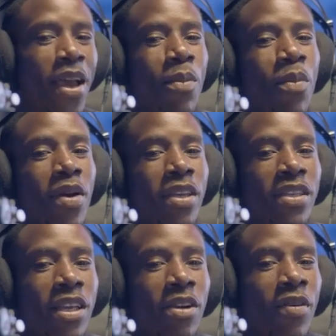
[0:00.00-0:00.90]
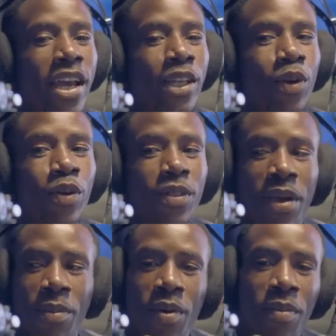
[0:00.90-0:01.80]
But you see, when I told
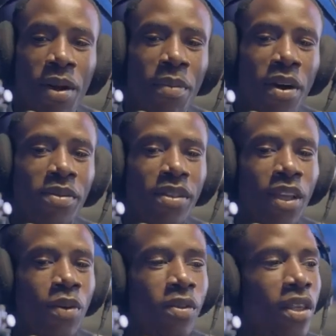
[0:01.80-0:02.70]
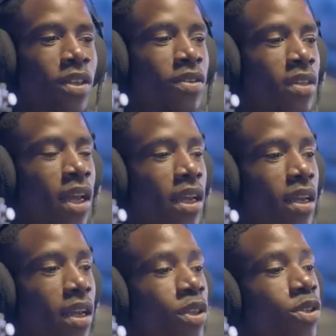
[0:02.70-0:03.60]
my mom about the whole thing, she was like,
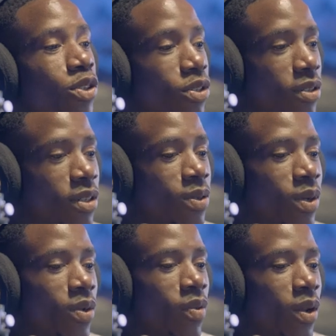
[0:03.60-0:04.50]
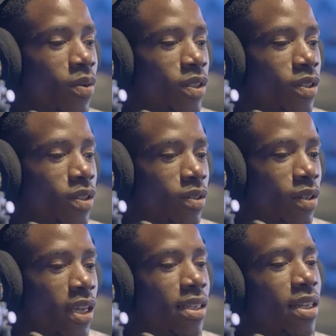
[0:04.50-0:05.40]
are you sure this is what you really want to do?
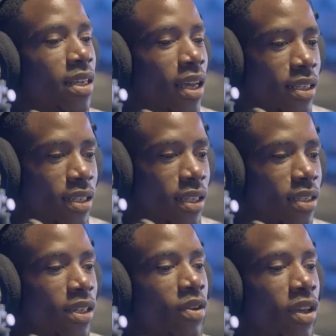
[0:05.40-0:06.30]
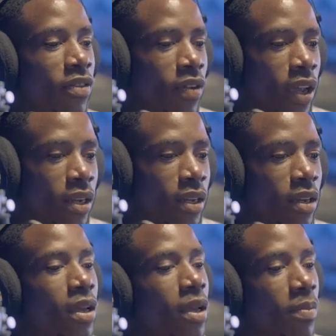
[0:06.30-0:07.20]
I said, yes. She said, okay, fine.
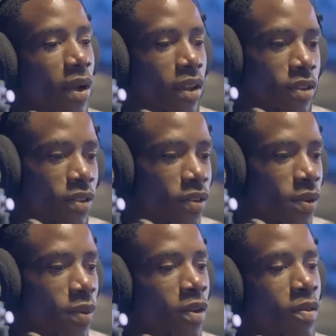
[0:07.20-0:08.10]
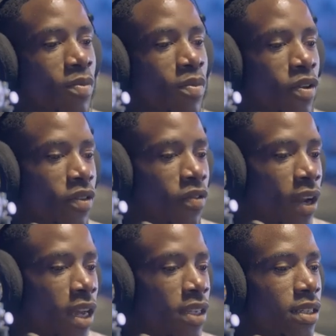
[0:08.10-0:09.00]
Pack your stuff. I'm going to book your
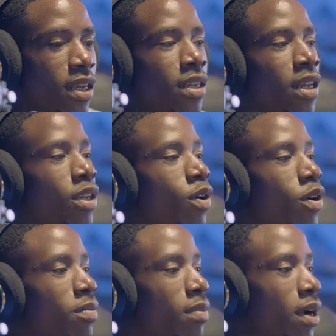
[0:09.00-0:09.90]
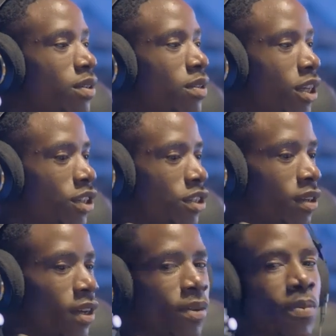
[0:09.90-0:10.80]
flights. And then you come back to
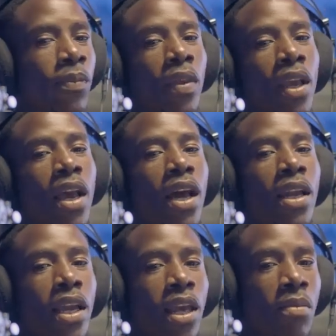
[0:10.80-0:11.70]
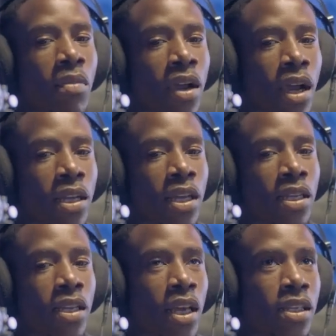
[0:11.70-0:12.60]
Nigeria. And I came back. And then
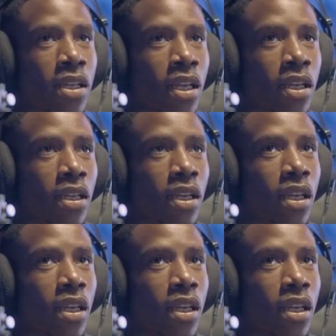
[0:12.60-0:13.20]
the next thing,